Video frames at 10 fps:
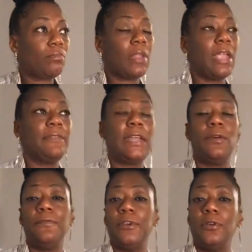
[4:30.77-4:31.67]
if they
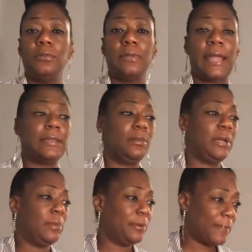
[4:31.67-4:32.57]
don't feel that they're
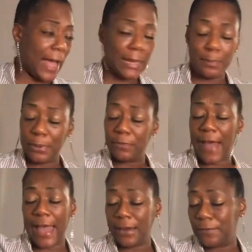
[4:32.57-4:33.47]
being
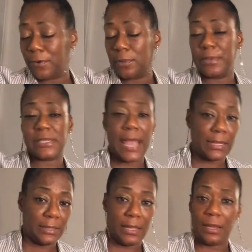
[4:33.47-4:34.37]
provided for,
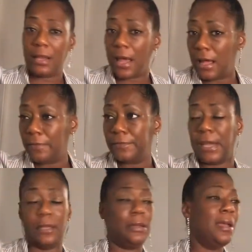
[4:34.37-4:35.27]
protected, loved,
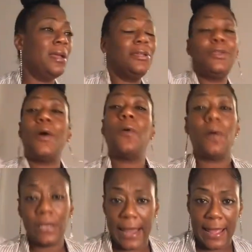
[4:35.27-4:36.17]
and all of
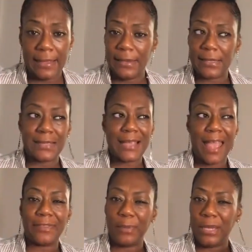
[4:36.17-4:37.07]
that, and it doesn't
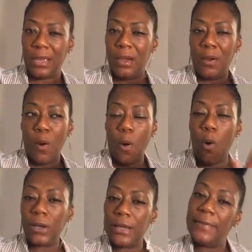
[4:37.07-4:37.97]
have to be
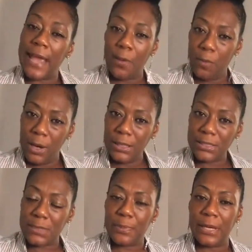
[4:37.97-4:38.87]
all of it at
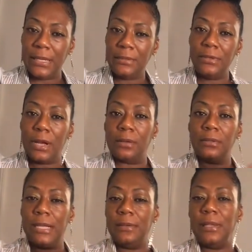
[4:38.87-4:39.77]
once, but
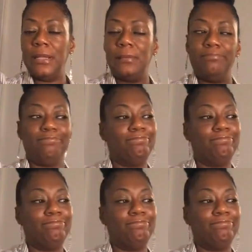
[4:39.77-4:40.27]
in